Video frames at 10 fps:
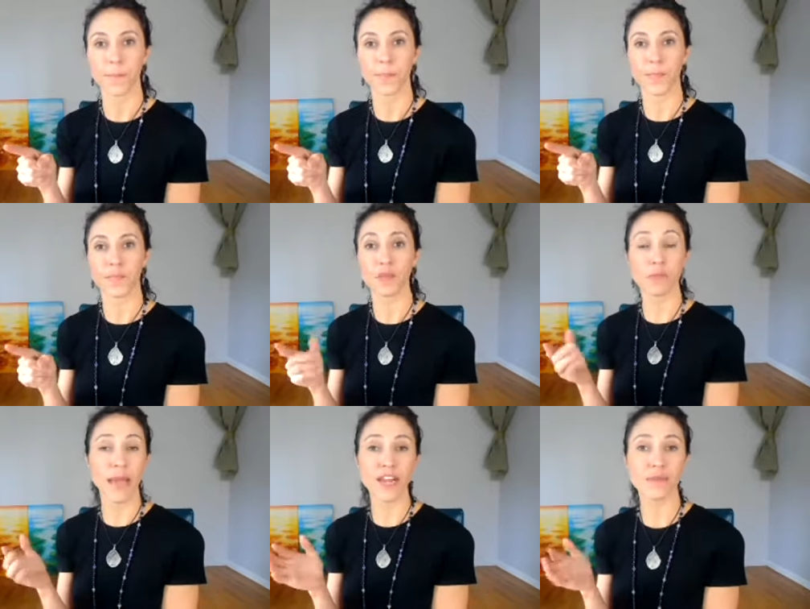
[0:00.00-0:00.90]
you
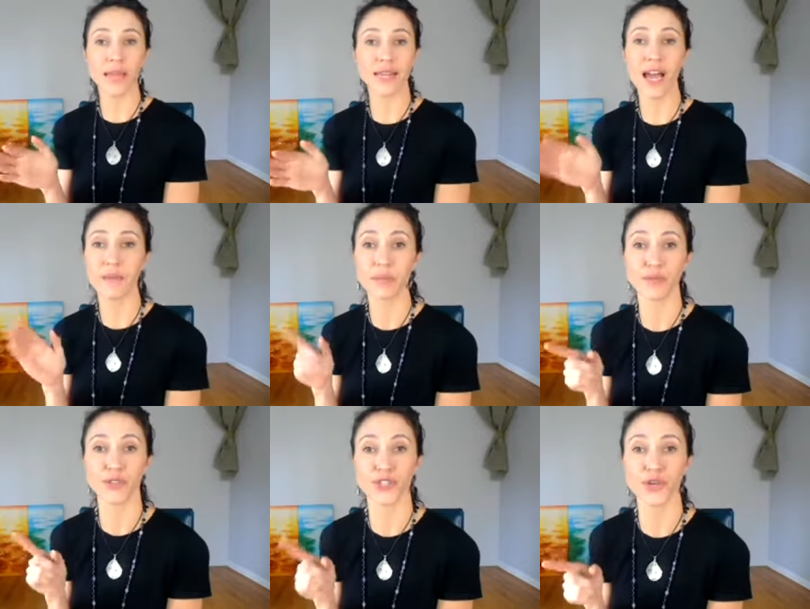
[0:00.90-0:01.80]
may or may not be
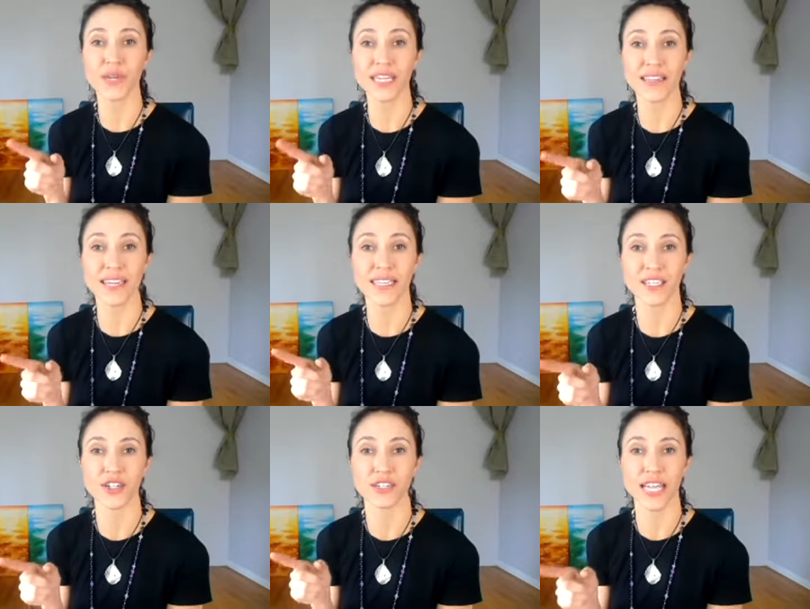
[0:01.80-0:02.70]
pursuing things in
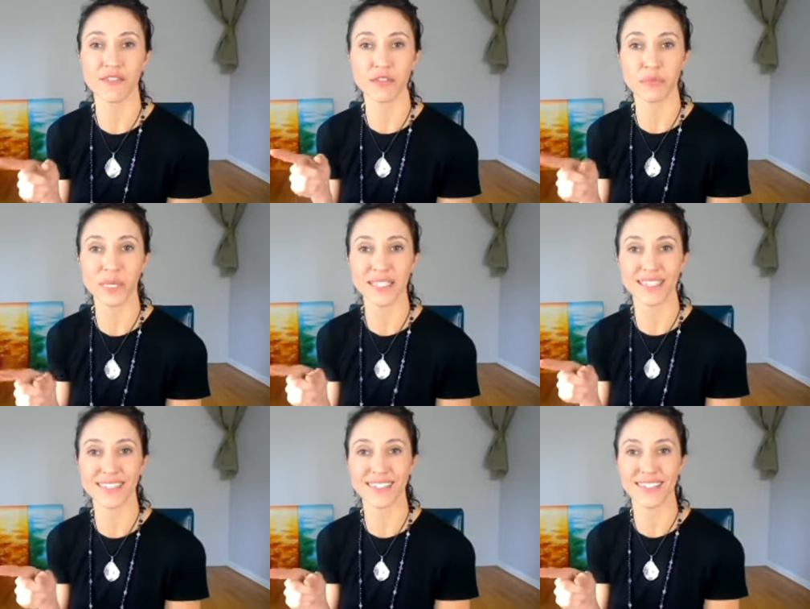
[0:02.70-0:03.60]
your life and
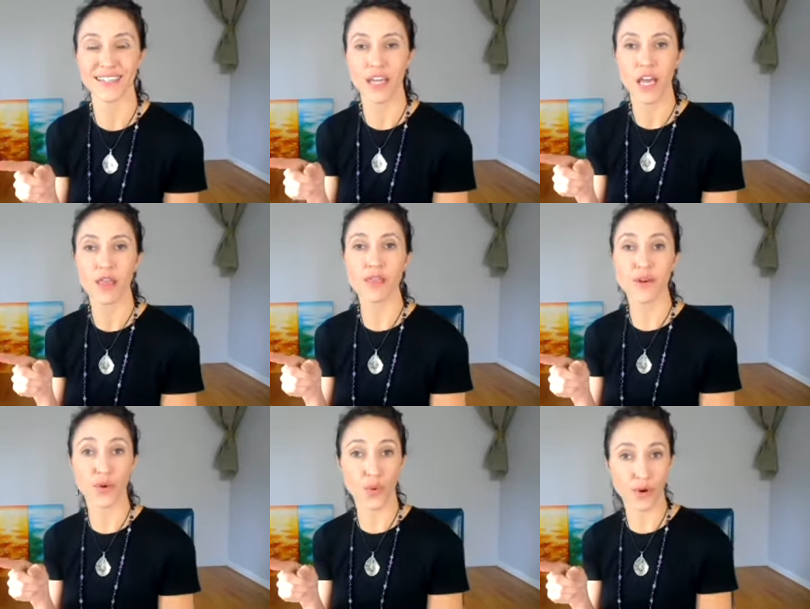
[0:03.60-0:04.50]
business that are
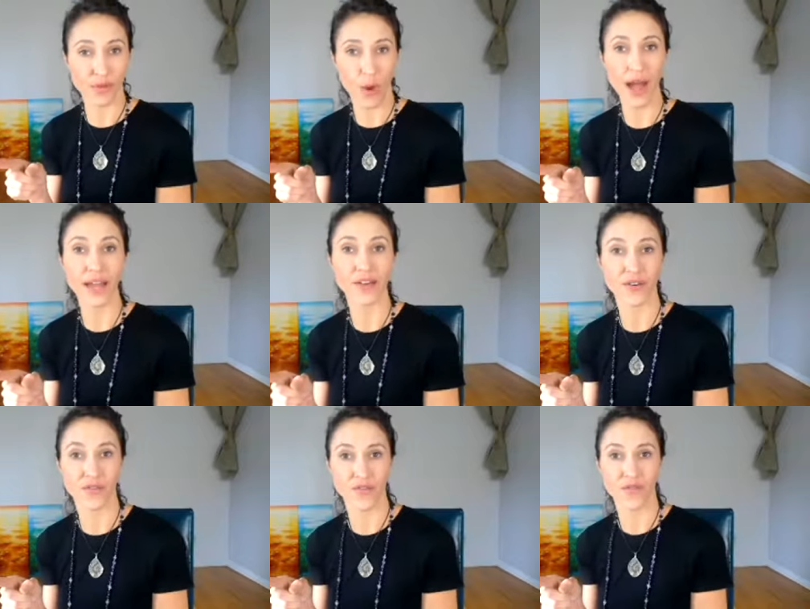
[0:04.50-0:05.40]

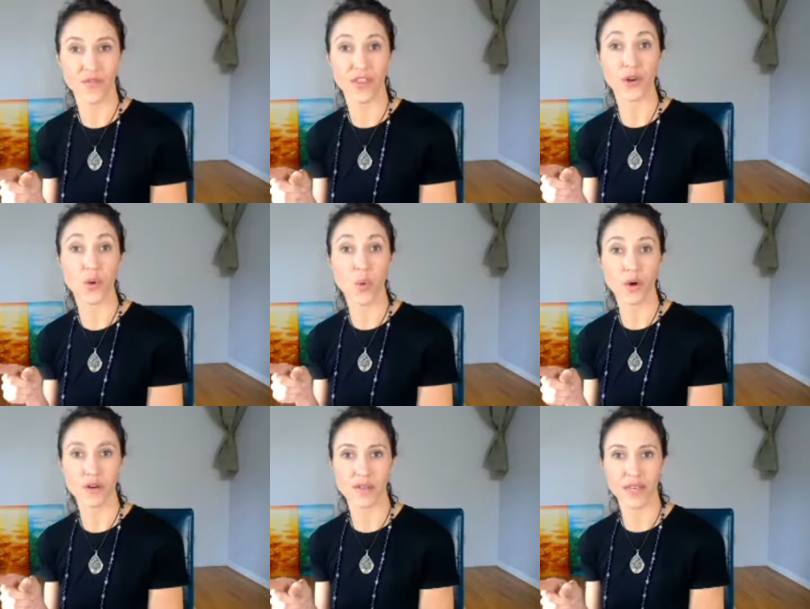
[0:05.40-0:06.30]
worthwhile, that are
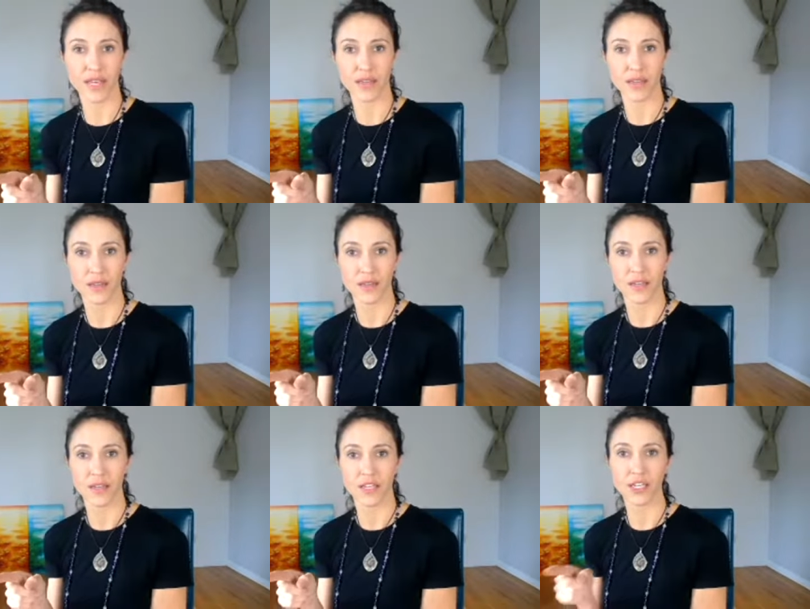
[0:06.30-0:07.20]
worthy.
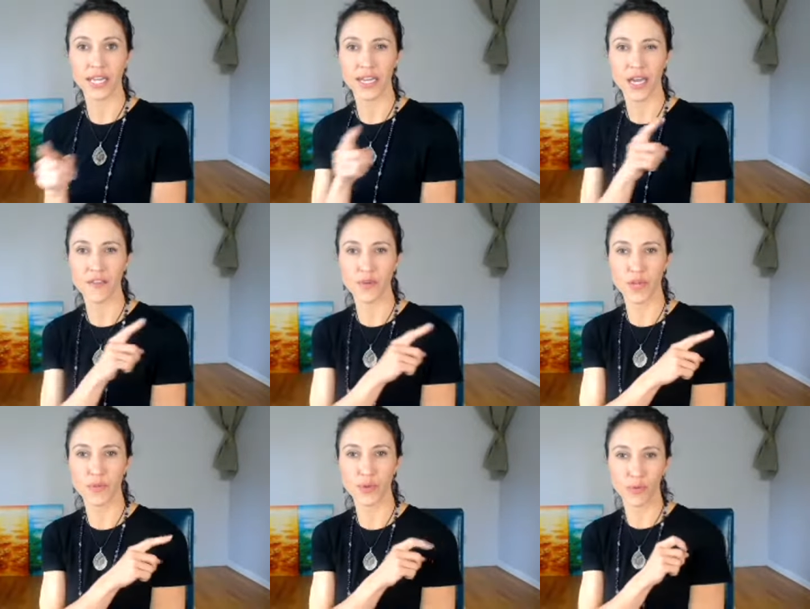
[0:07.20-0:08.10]
You're letting other
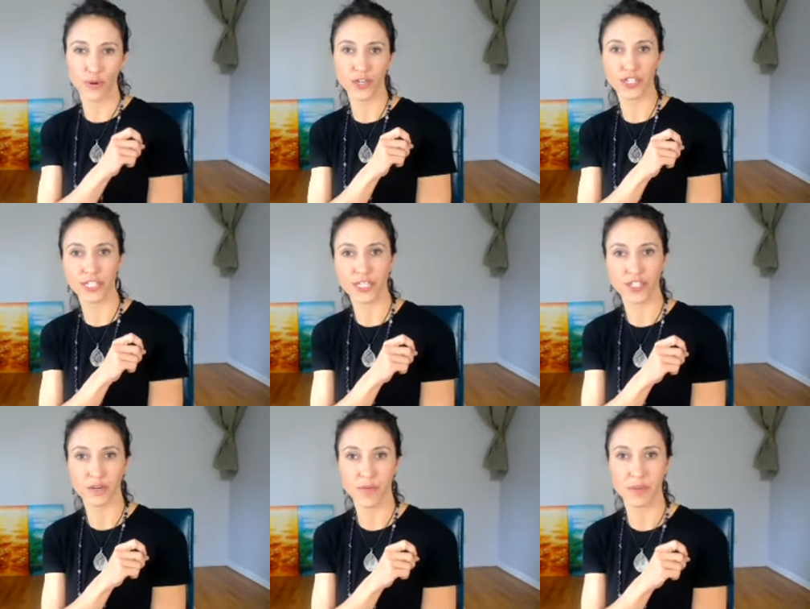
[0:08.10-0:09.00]
people pull your
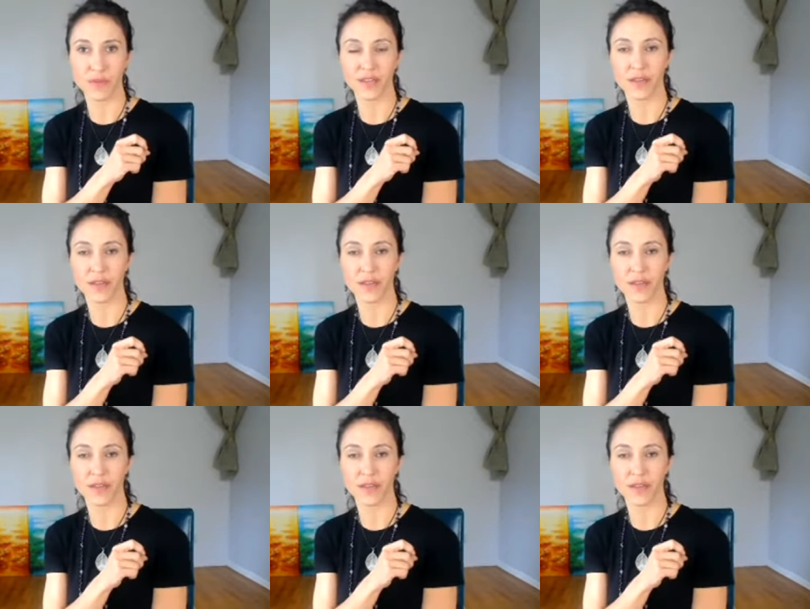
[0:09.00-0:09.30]
attention, maybe